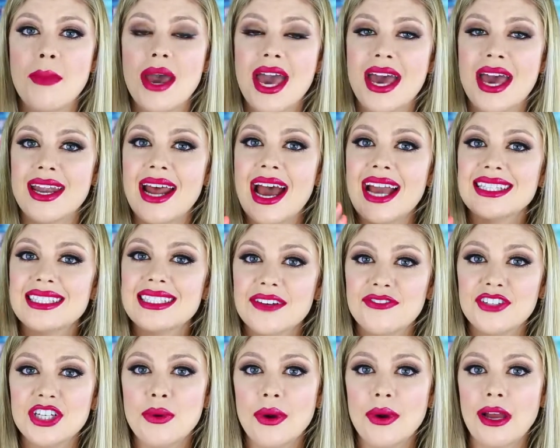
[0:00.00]
and I
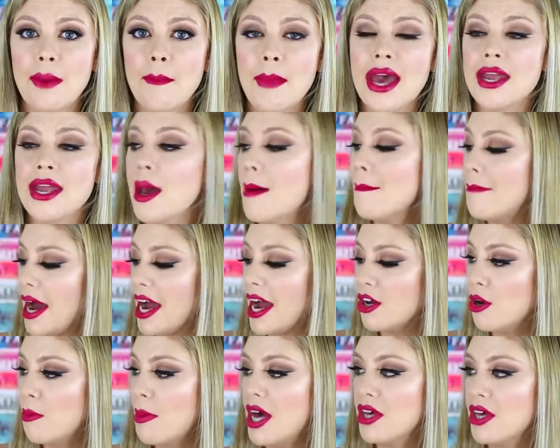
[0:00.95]
definitely recommend
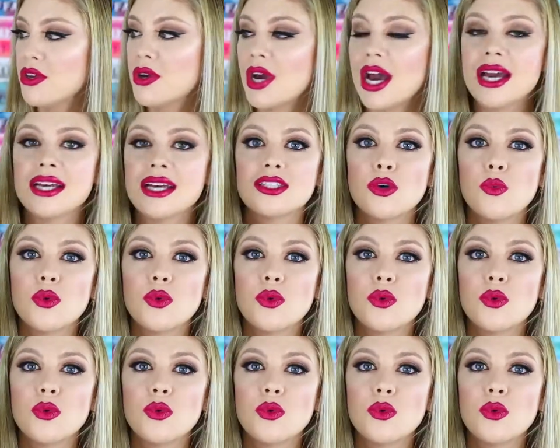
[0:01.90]
Biobelle, you guys.